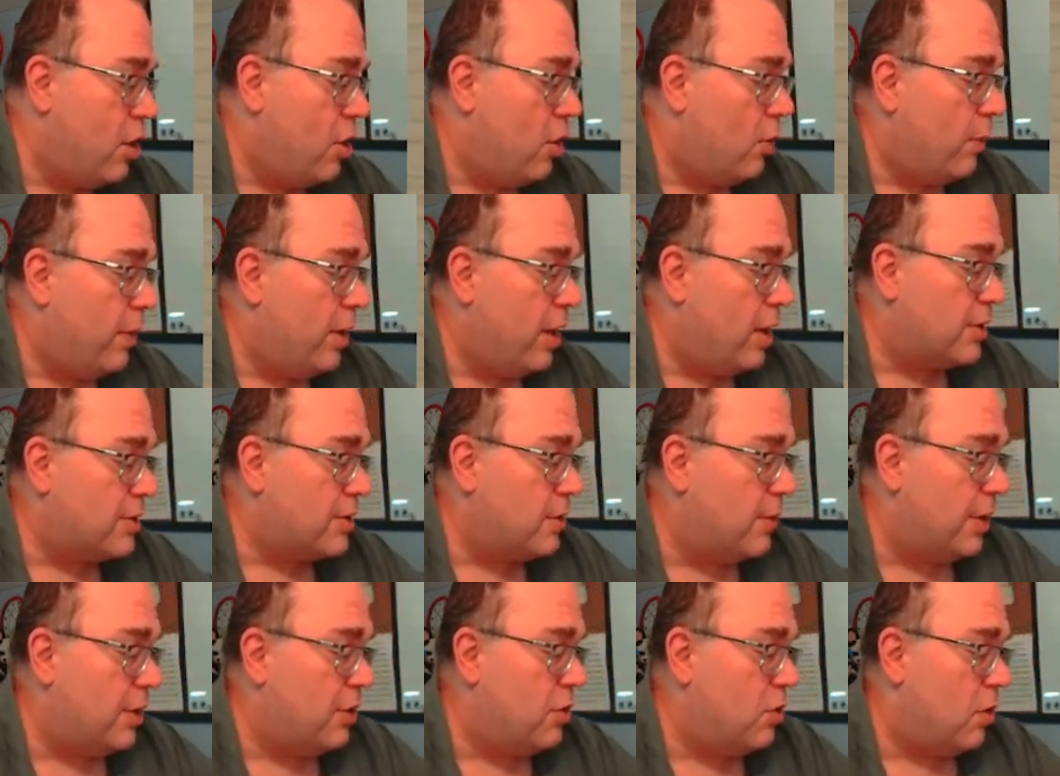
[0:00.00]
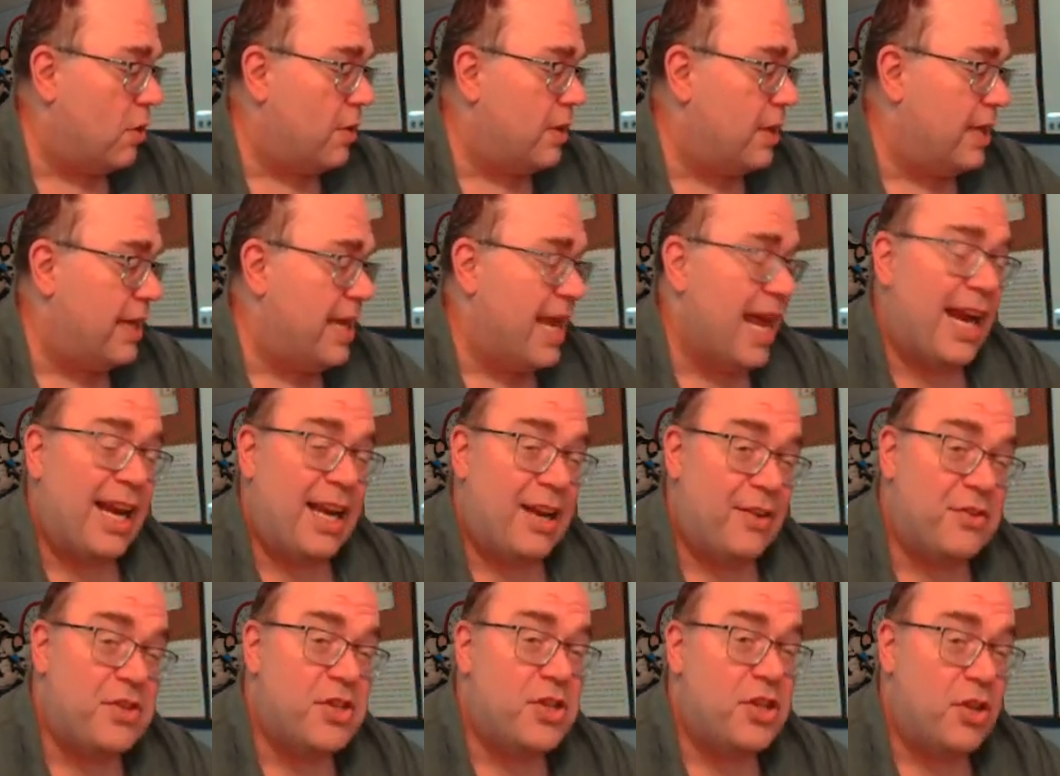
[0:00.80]
We also ignore the
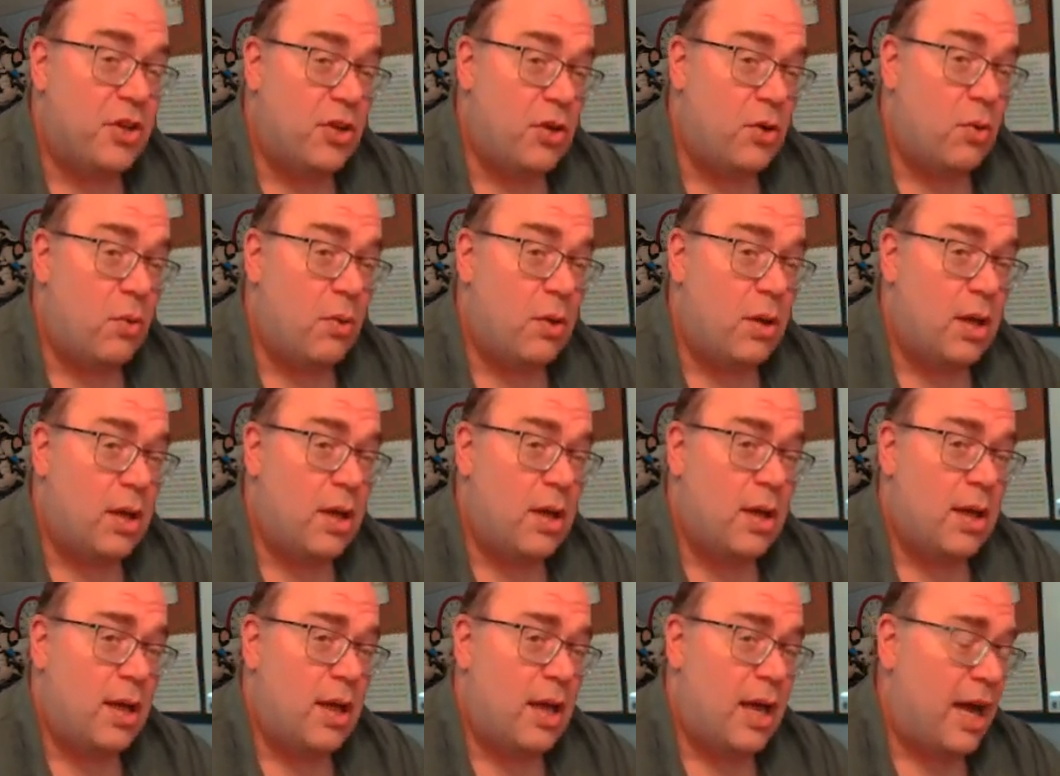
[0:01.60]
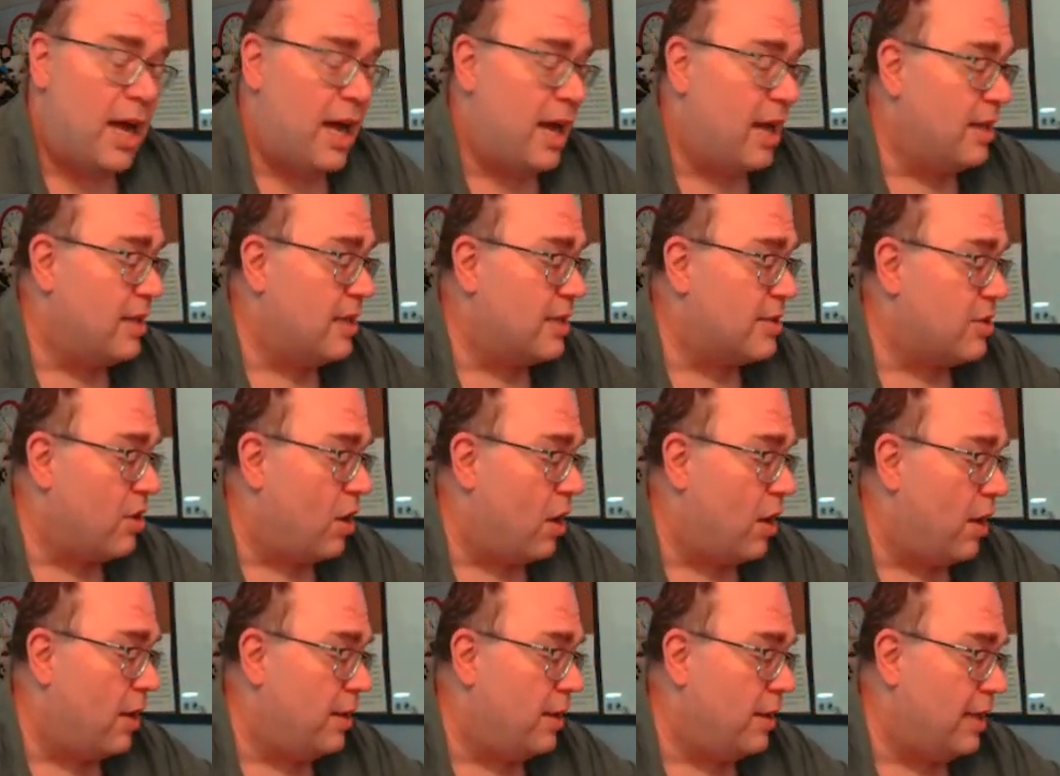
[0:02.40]
negative 2 uh, that's
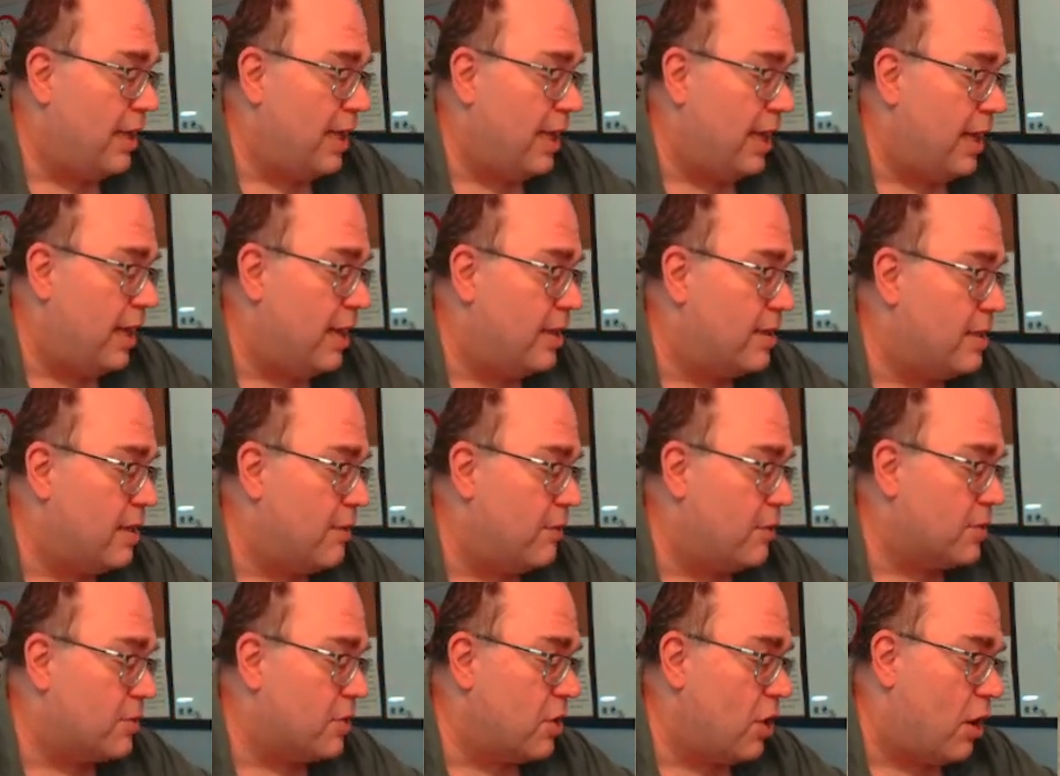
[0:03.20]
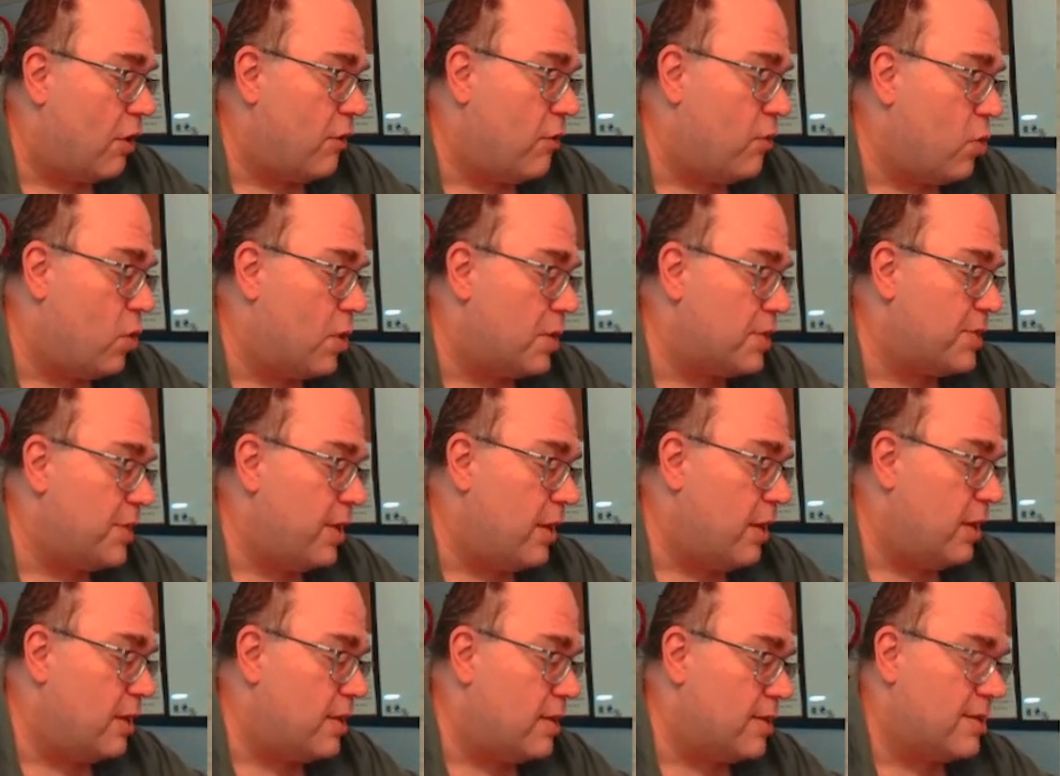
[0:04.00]
on the Devil's Golf course
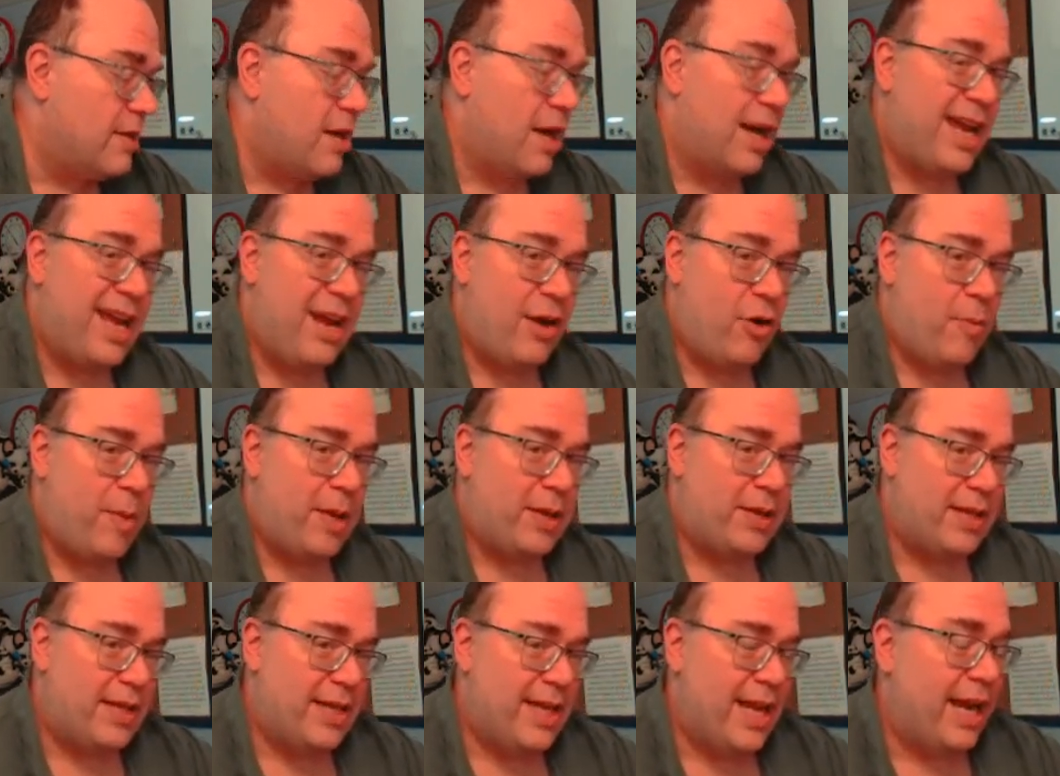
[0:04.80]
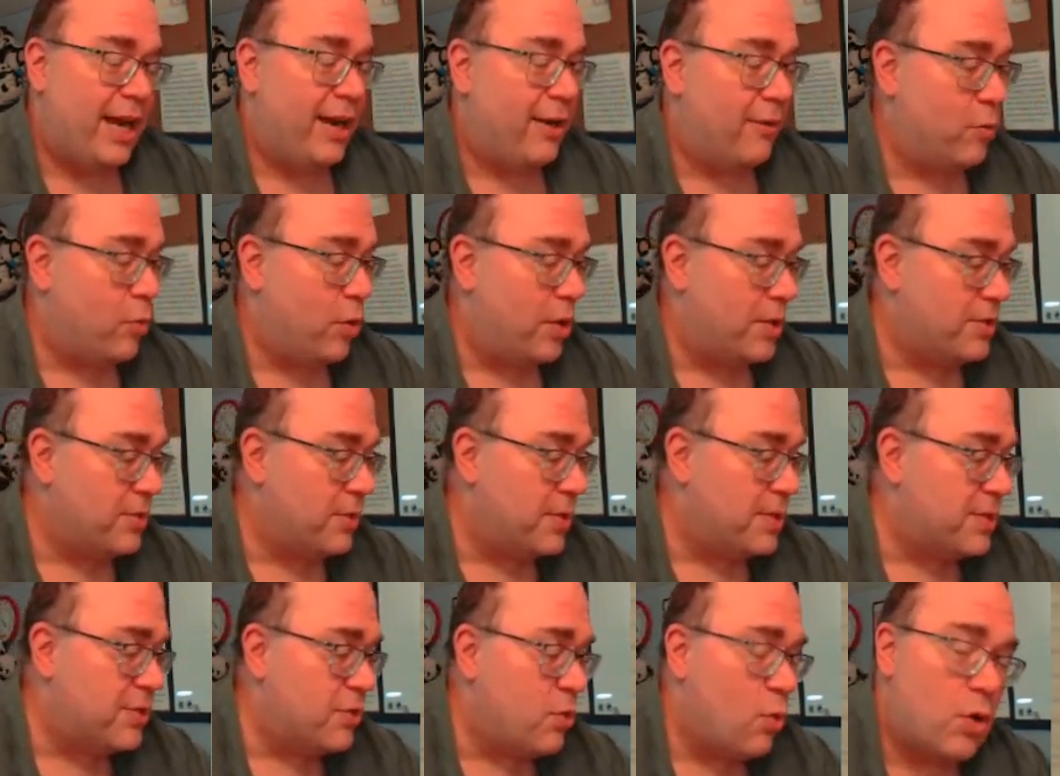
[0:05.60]
here. It does not care about the negative point, so
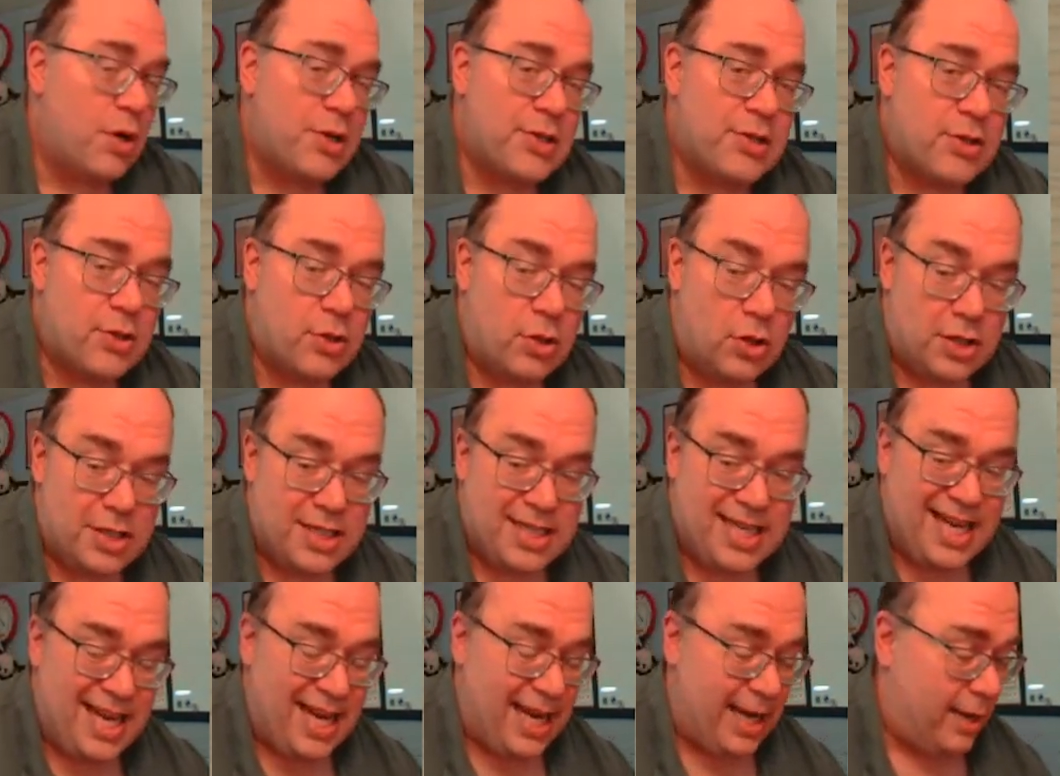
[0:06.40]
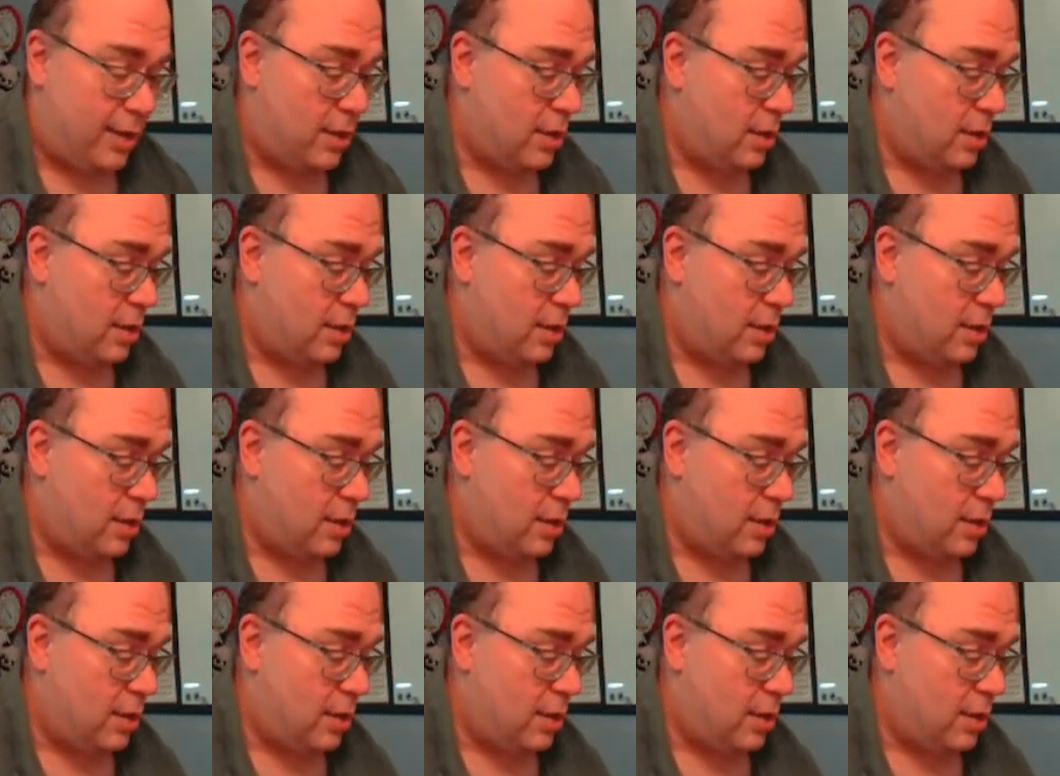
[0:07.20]
it scores 13.